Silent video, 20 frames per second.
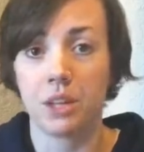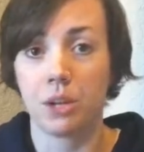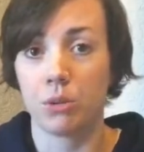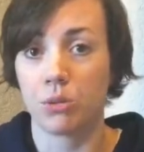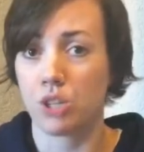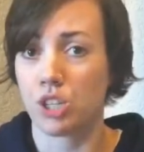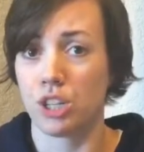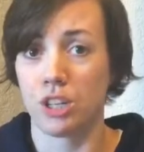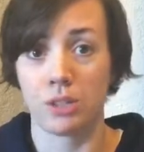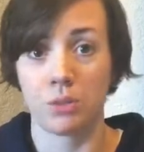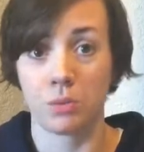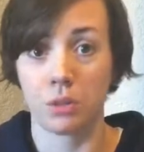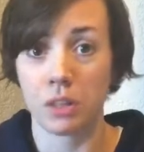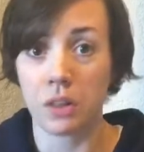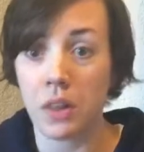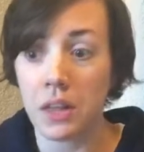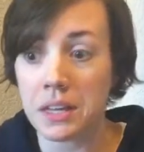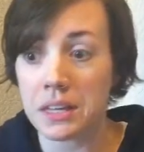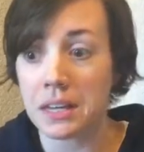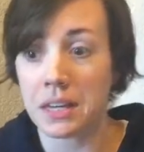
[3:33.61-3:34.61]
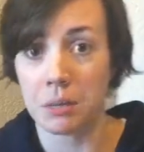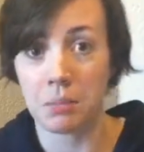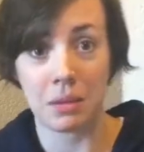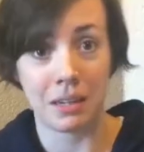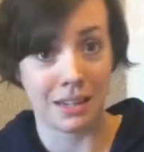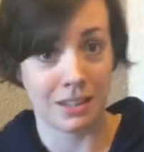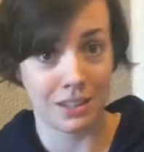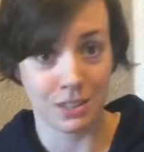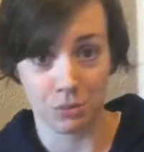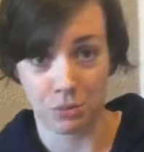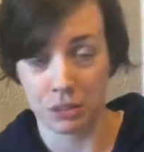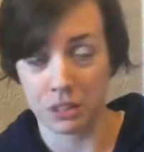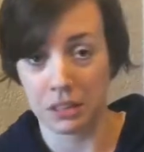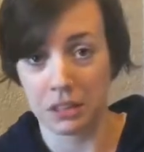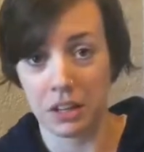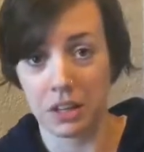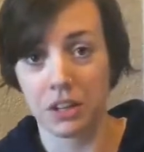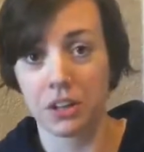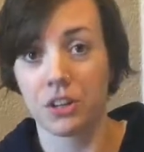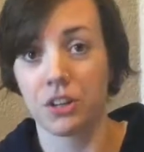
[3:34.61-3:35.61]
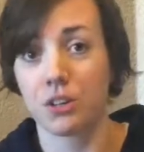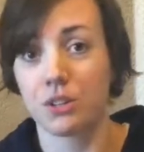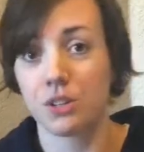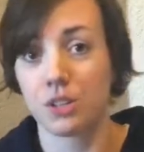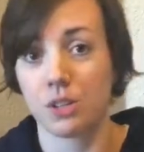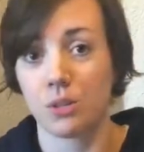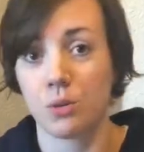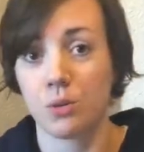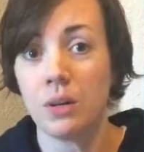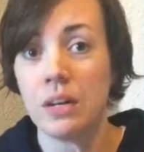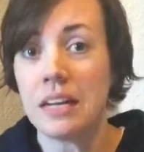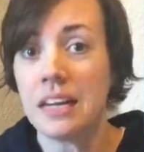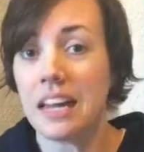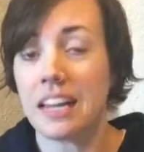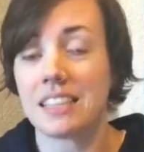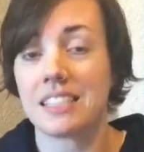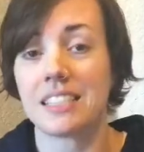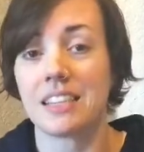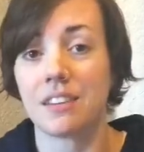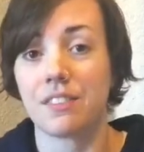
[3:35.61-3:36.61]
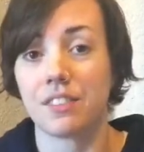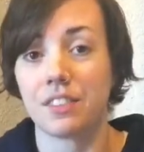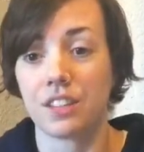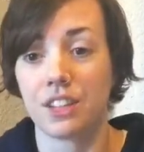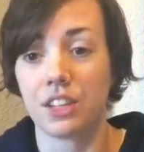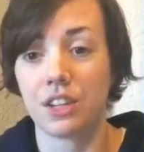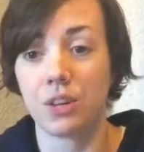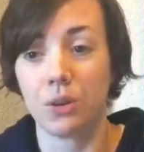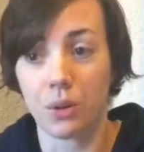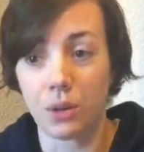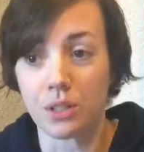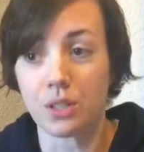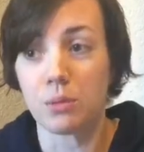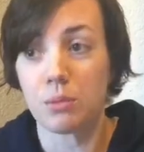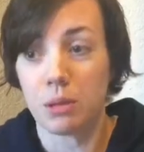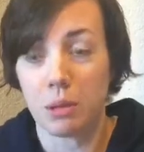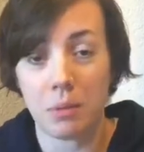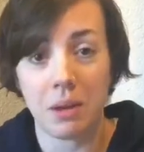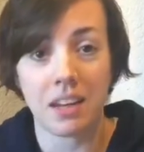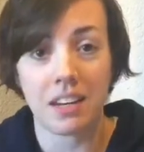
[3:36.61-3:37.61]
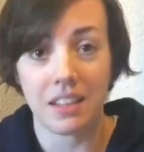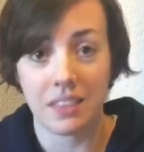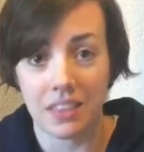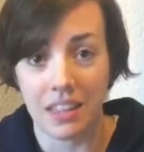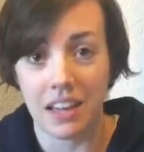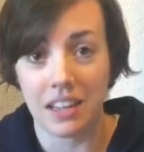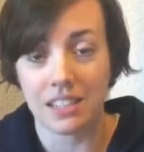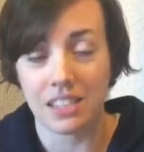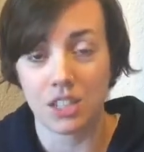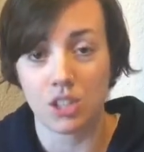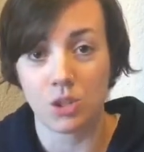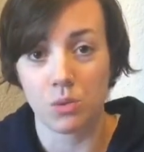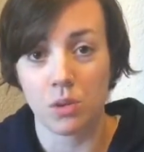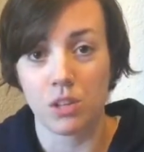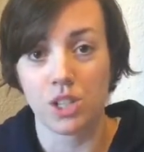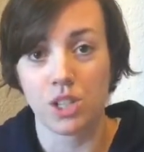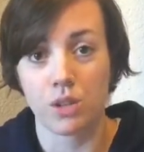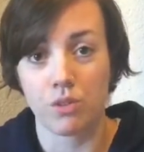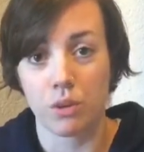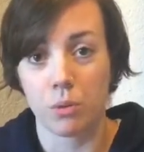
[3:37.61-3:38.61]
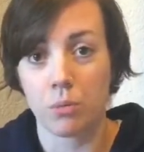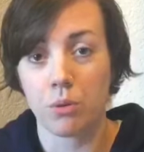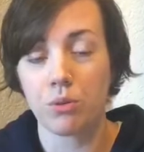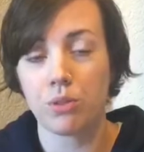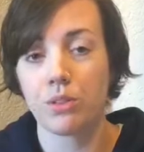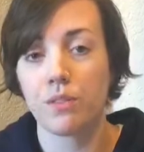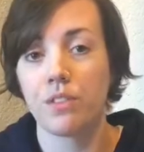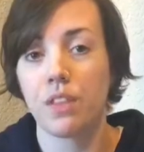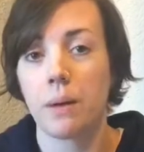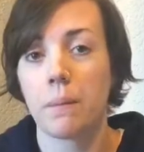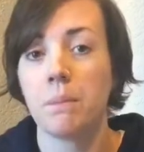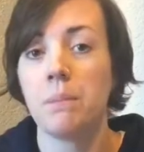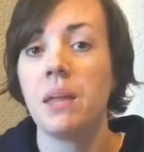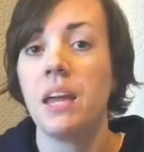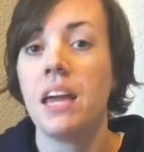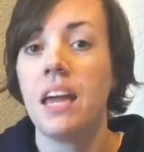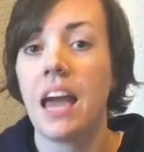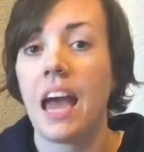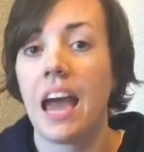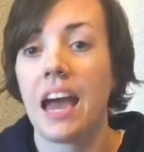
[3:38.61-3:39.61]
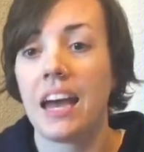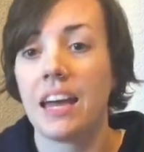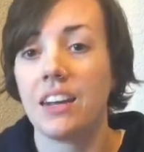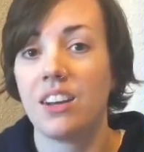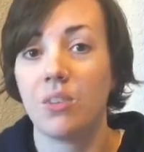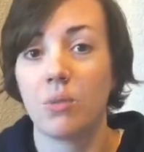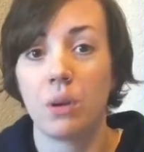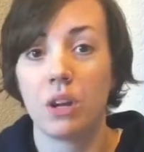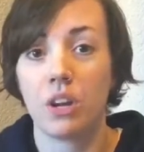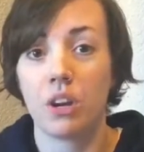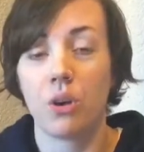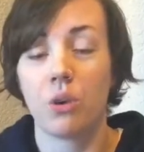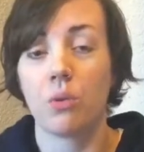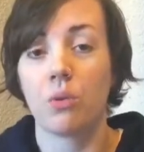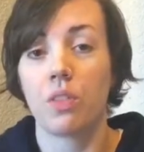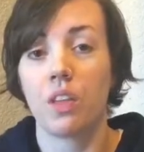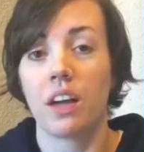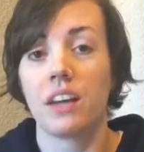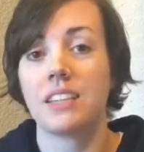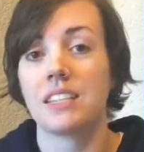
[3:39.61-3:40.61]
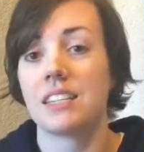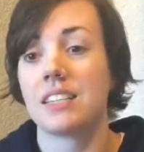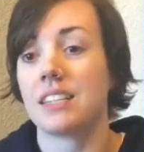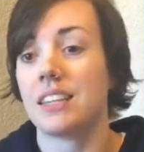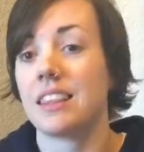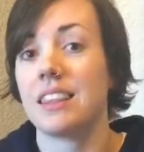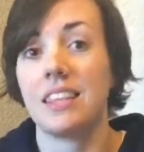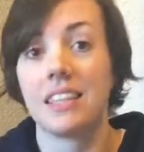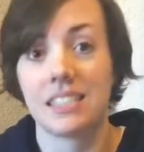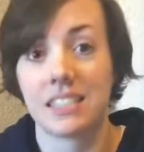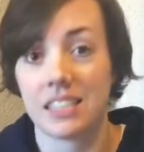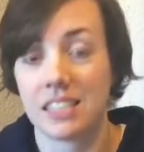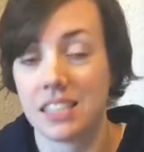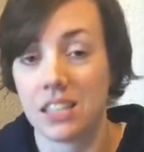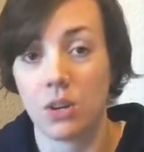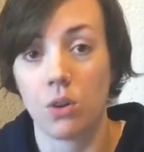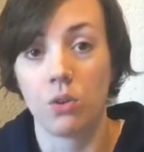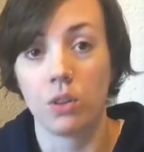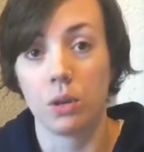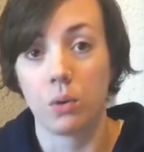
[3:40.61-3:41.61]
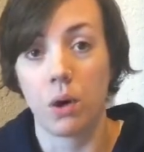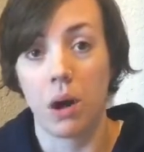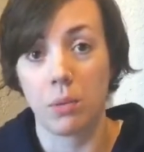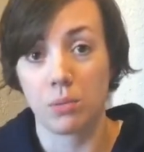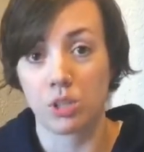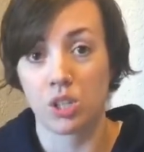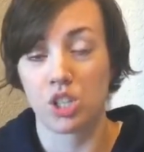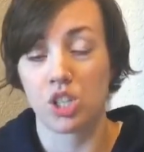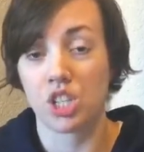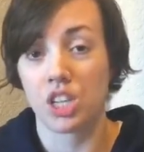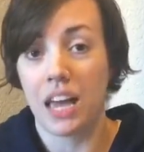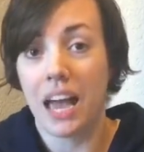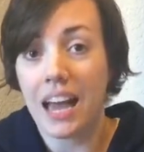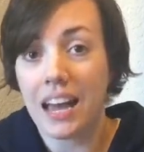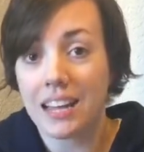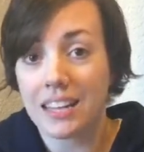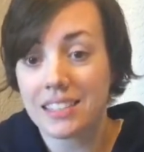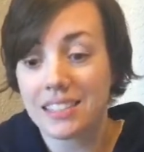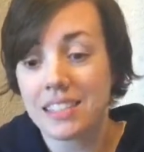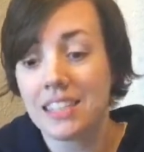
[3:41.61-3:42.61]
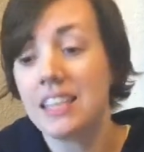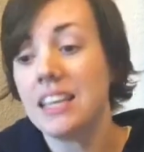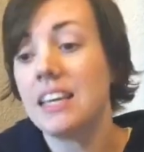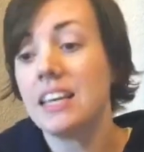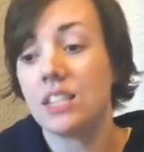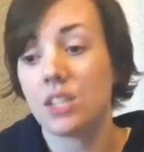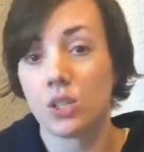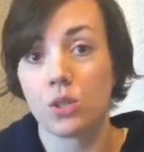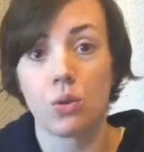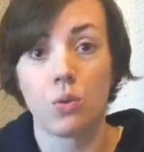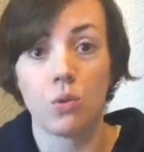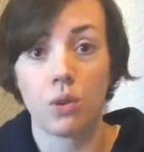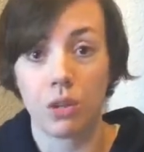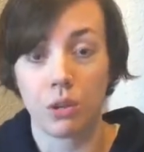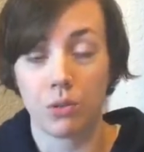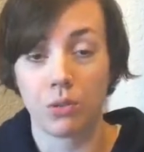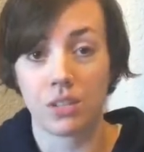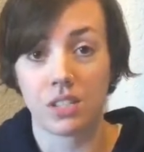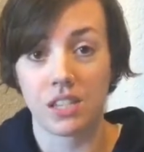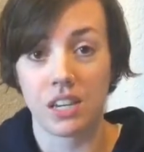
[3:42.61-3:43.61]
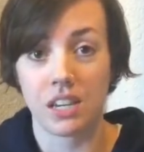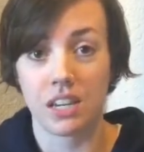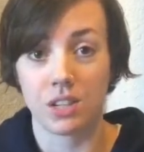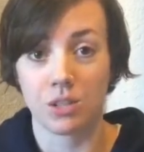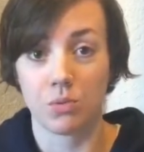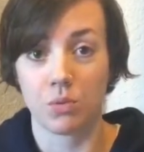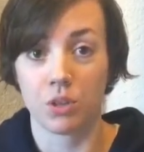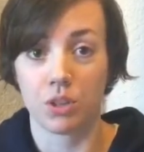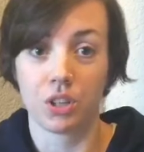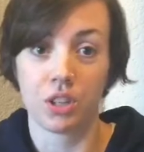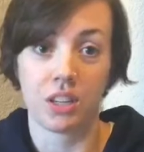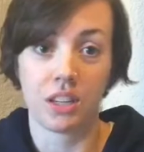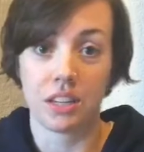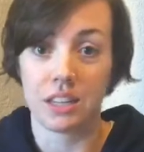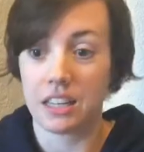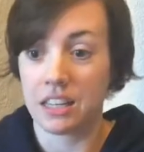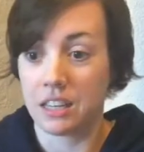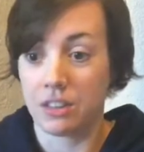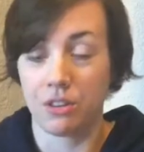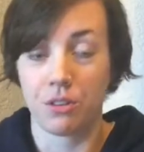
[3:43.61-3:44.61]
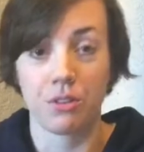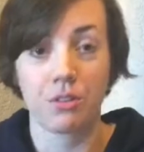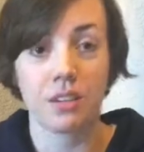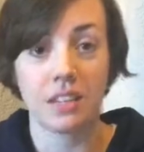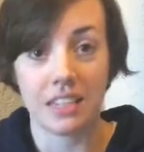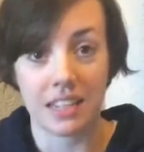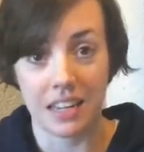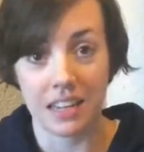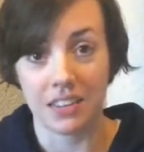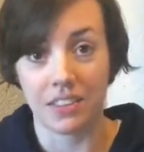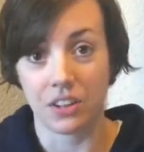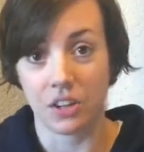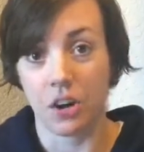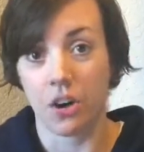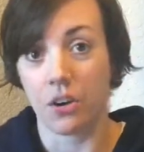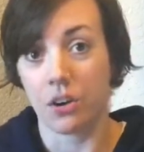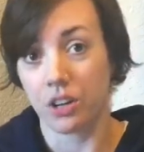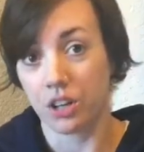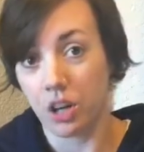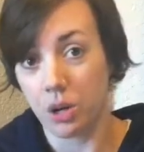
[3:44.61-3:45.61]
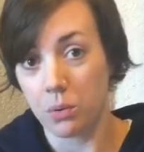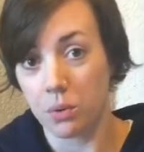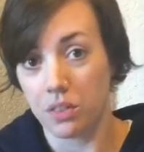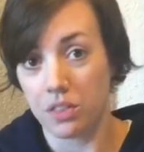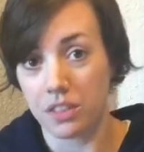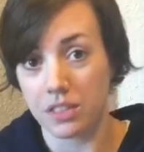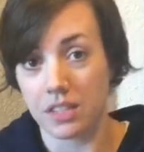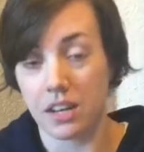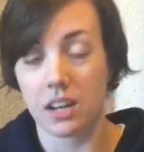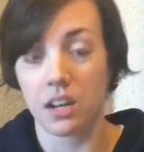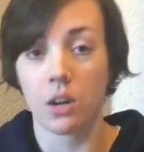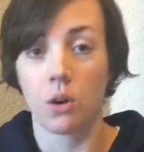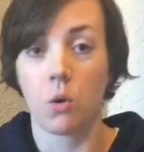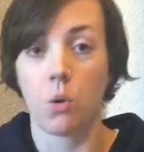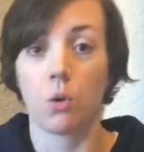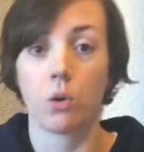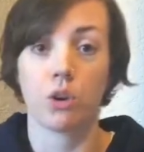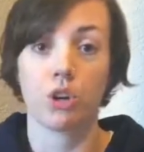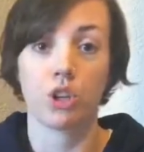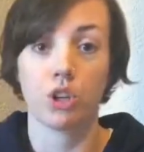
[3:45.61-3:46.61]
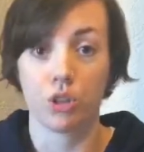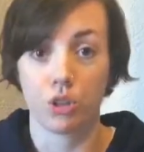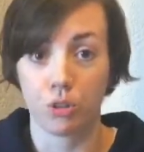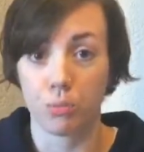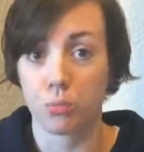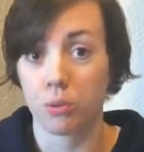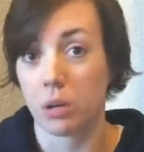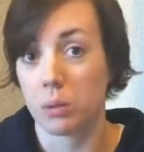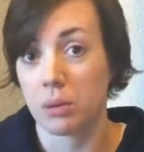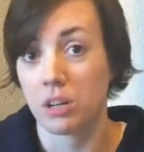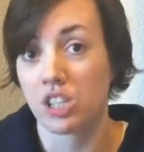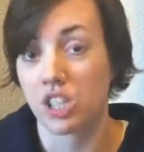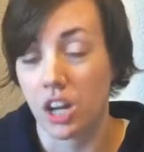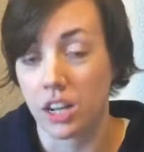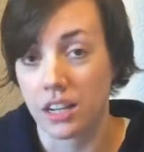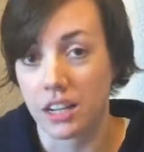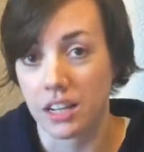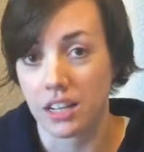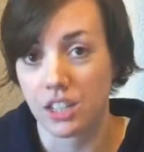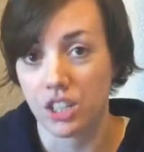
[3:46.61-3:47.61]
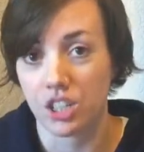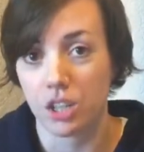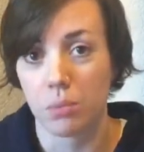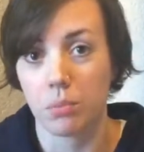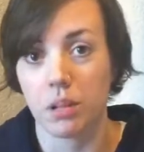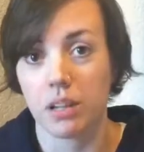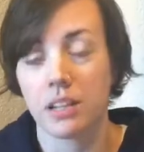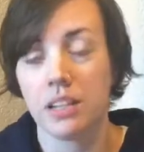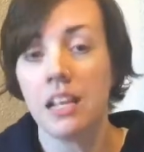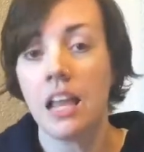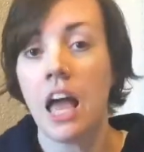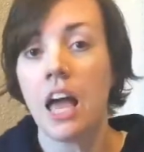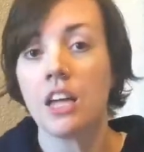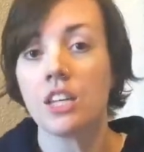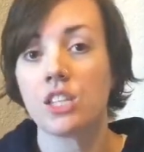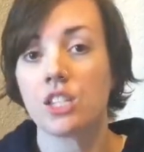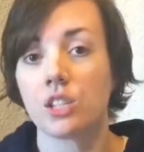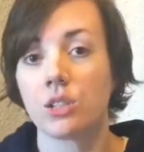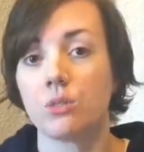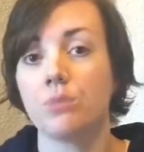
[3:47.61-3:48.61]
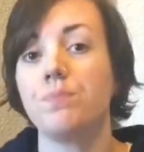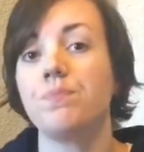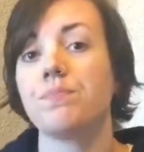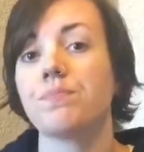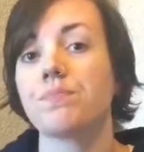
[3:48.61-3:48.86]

She doesn't really like him. He doesn't really like her, so it's definitely going to be a pain in the ass situation for both of them. And we know that this is the only option she has. So, the stake is really either get in the car and go with this guy, or you're pretty much not getting to Dublin. So